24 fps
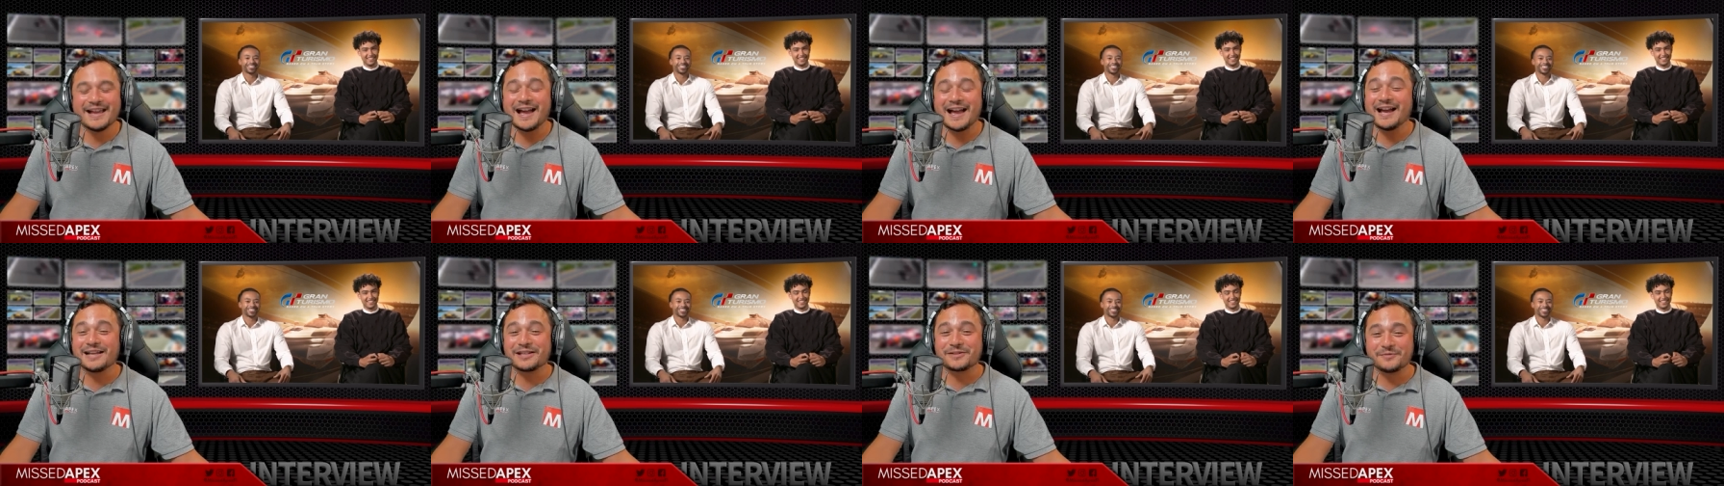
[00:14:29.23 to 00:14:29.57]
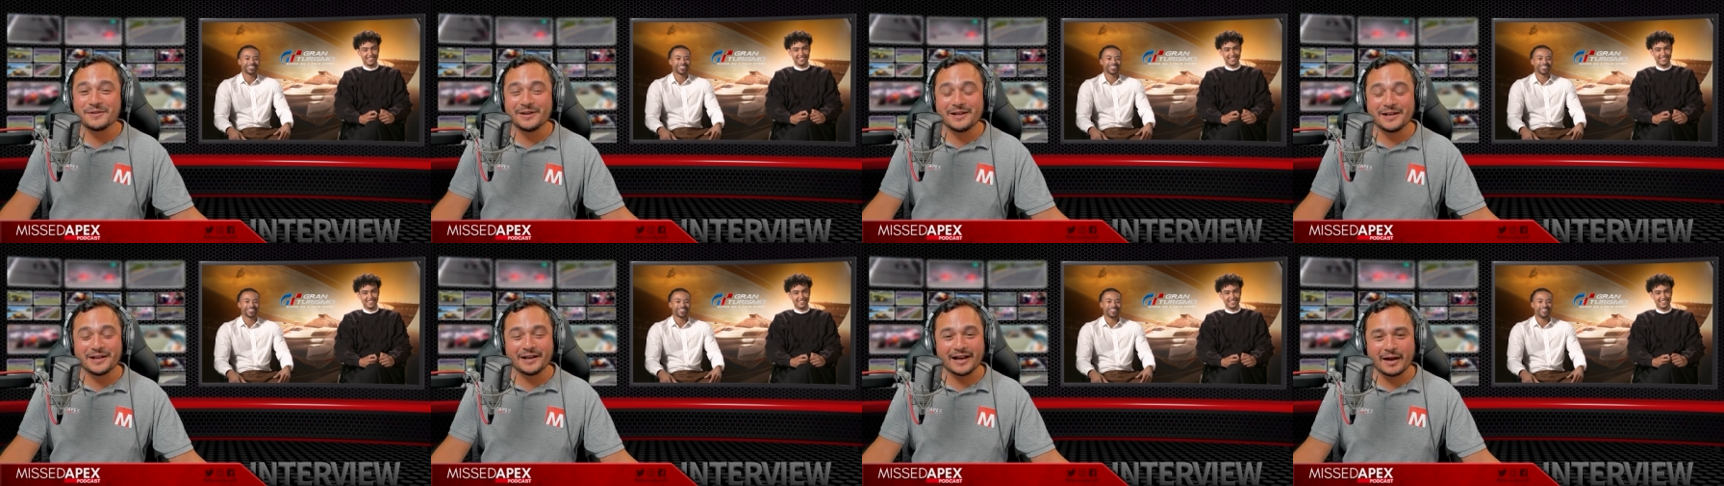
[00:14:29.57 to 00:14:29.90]
yeah, it's
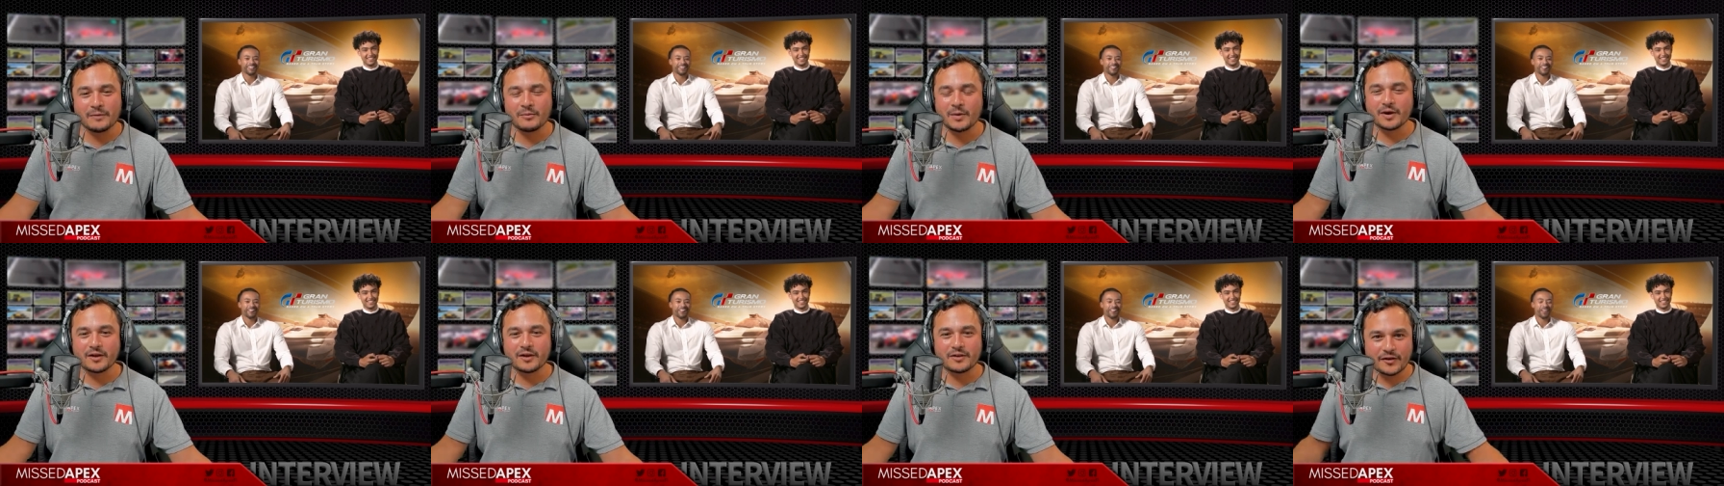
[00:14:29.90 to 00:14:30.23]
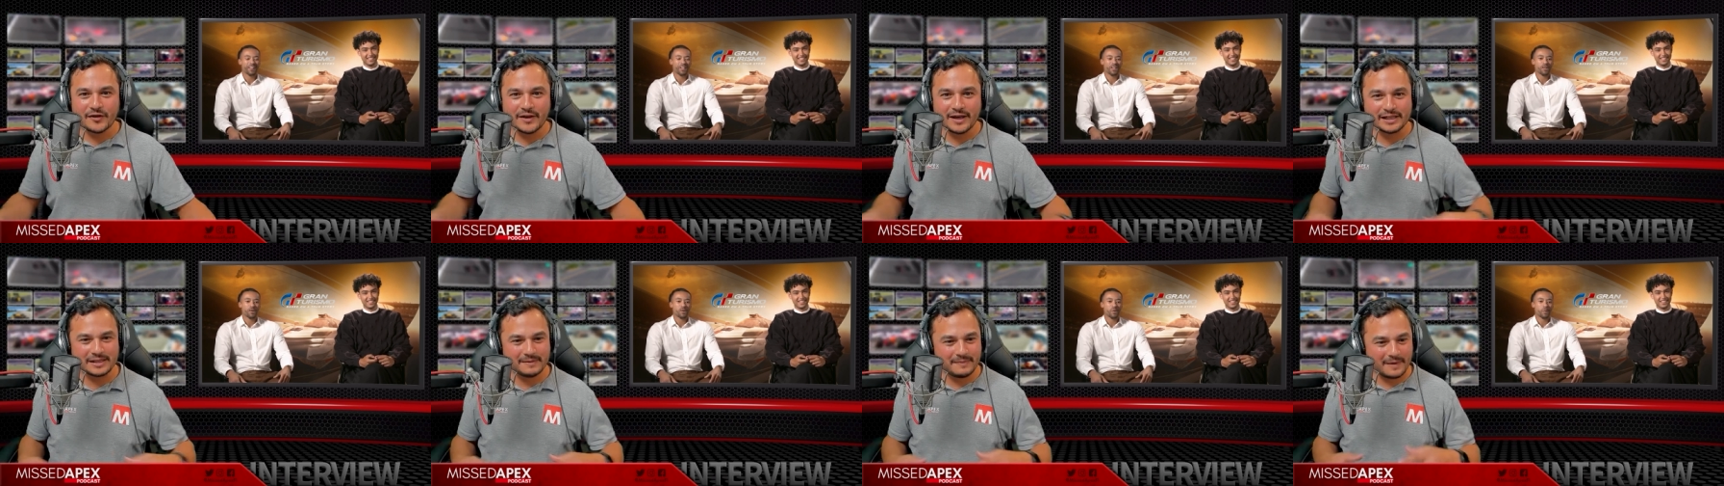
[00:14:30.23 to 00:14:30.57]
really good. And one of the
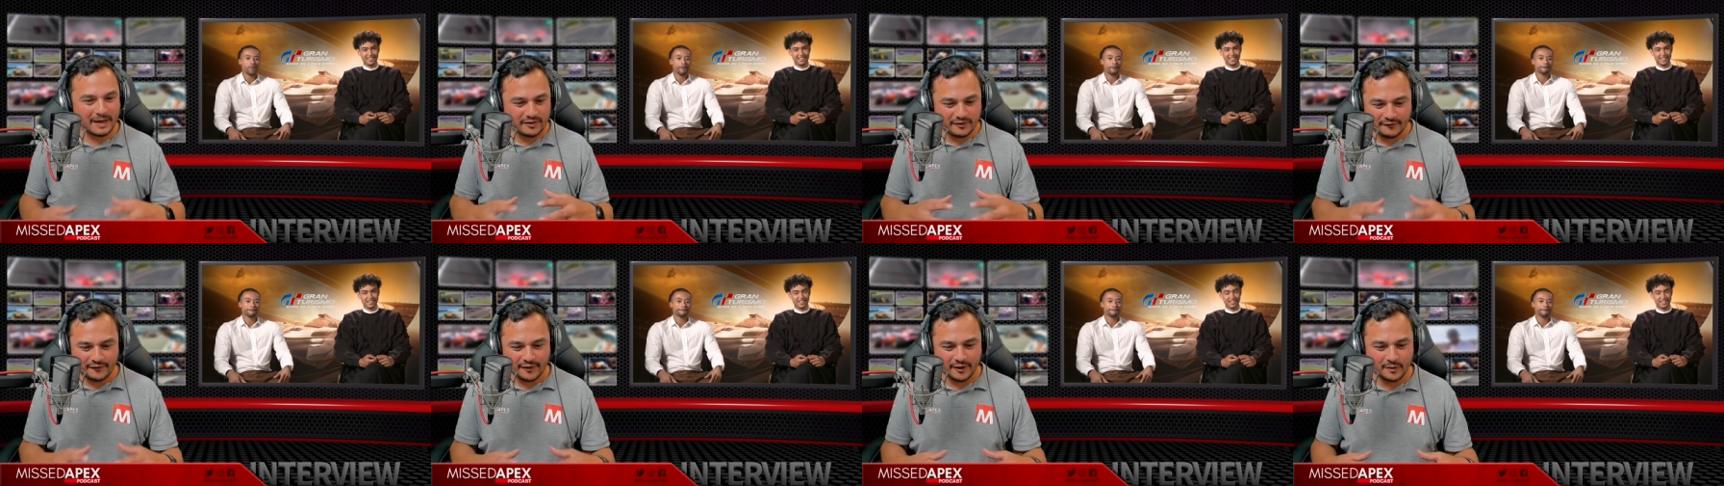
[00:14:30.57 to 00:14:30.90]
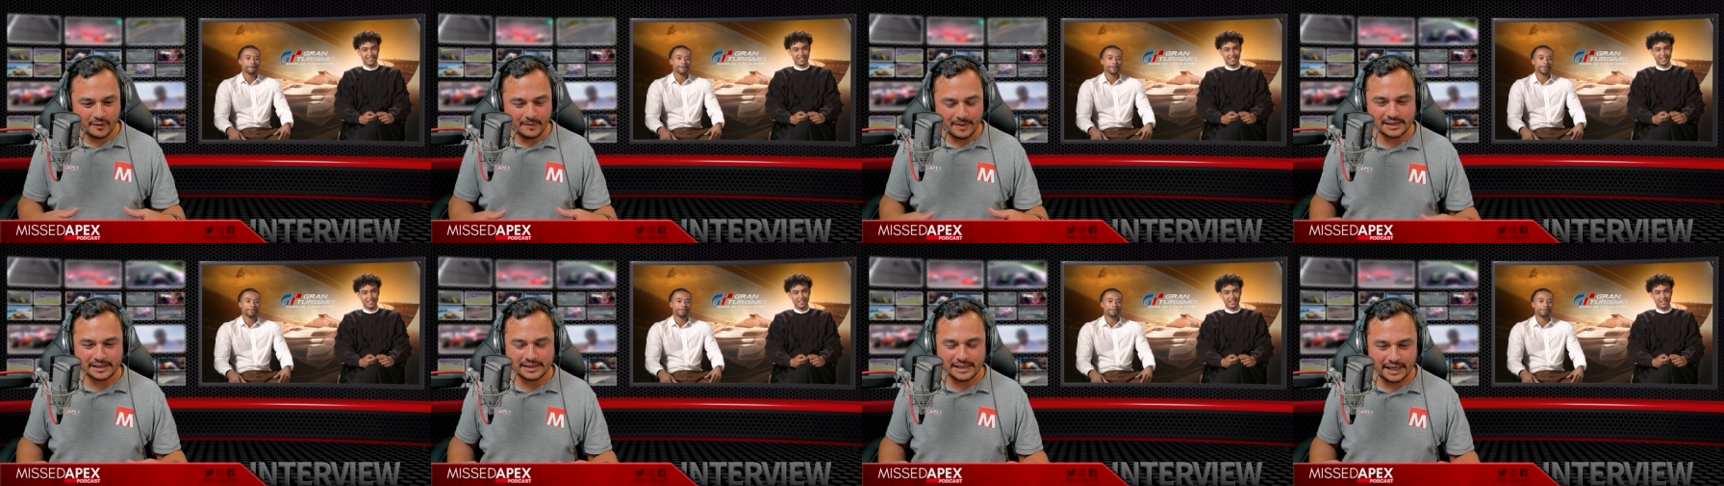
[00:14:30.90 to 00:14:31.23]
things about the
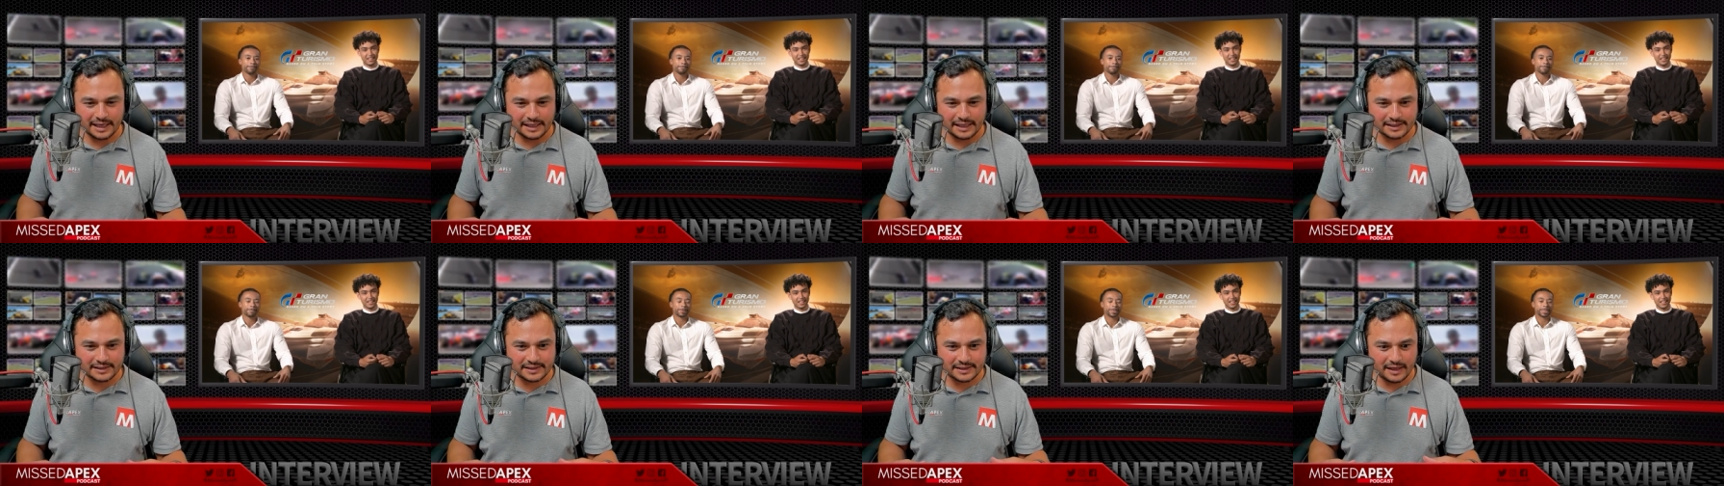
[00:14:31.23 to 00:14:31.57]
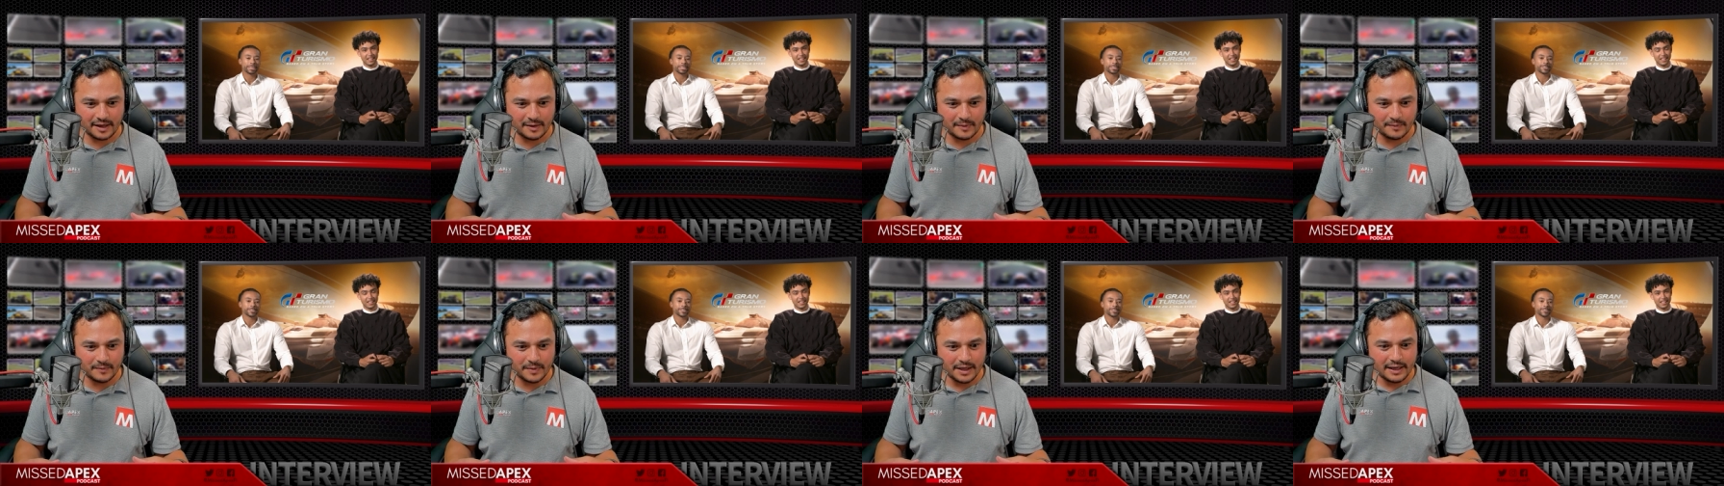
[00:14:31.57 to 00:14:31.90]
film is it's
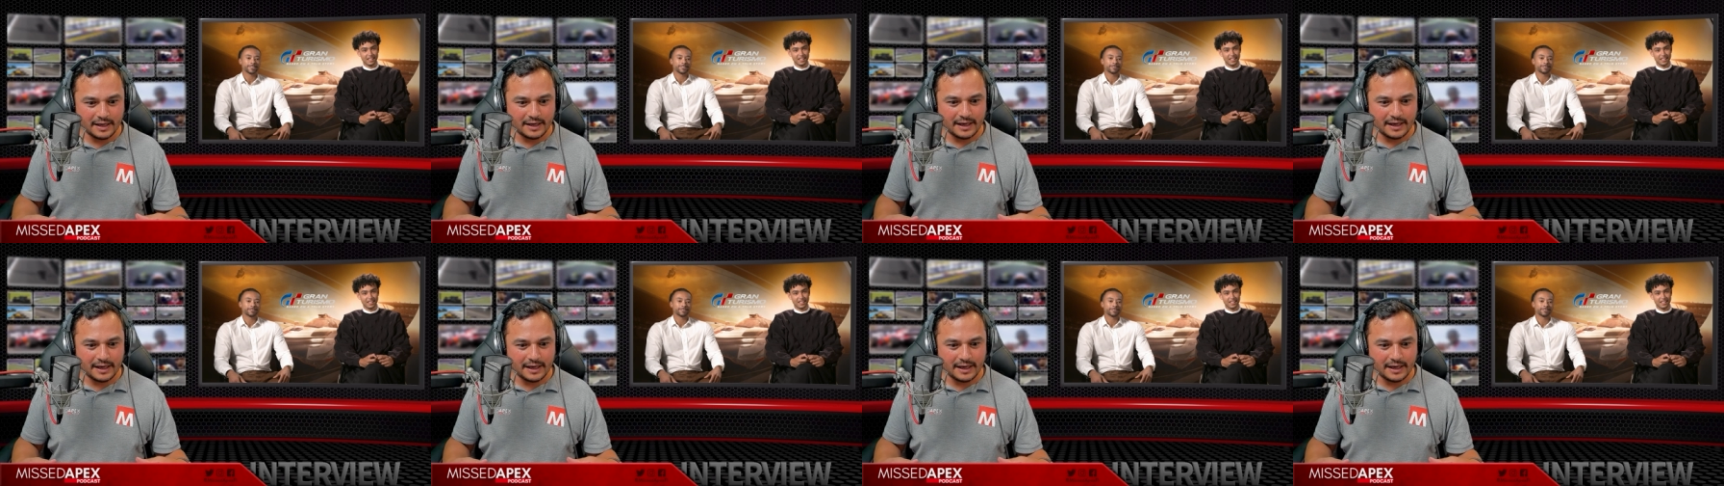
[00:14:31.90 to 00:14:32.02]
um,